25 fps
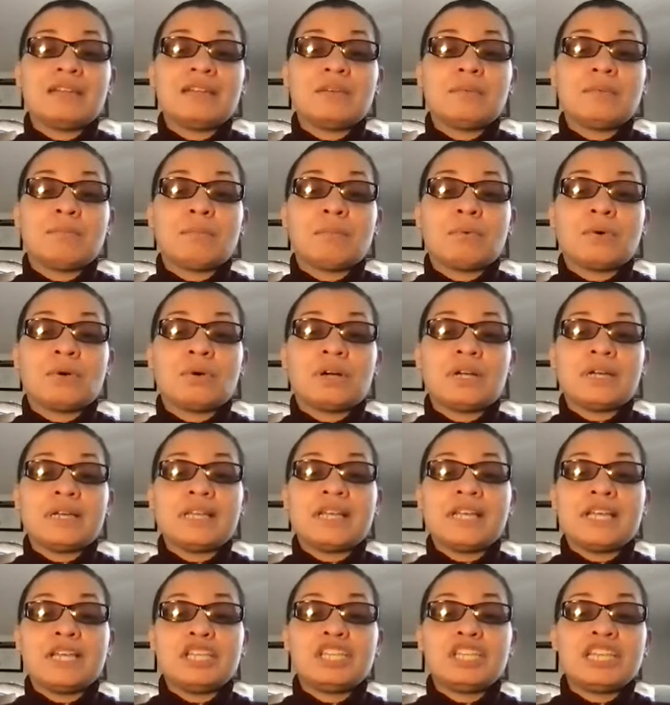it more
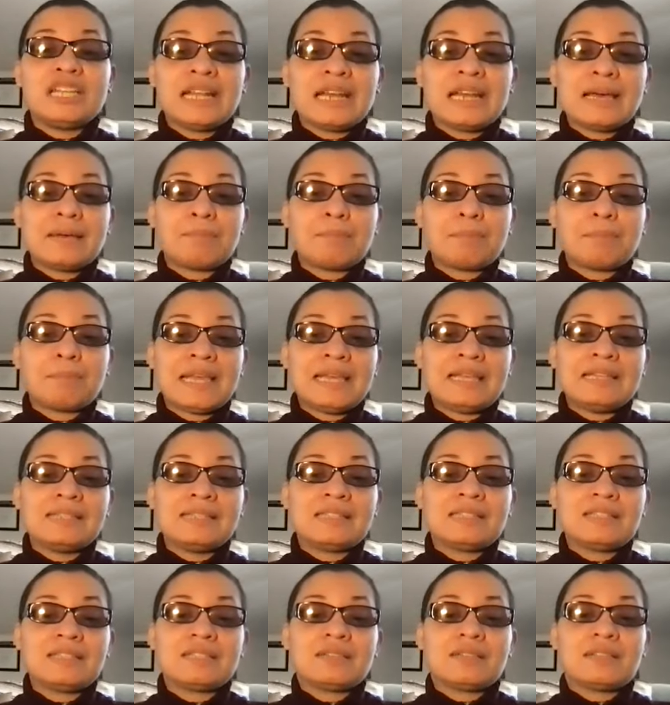internet
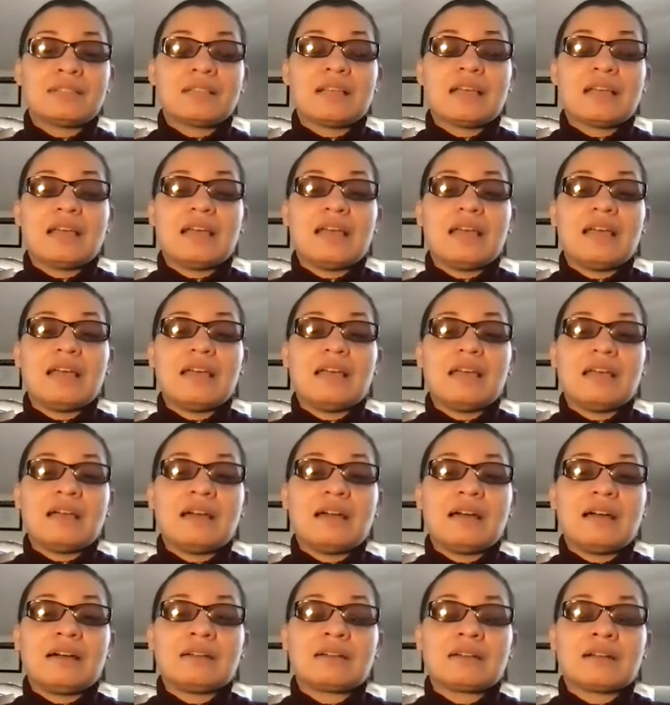based,
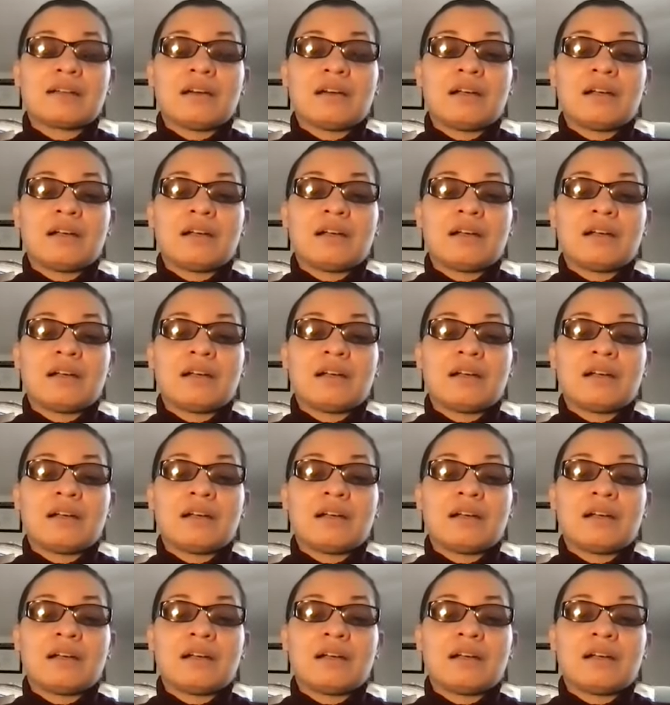and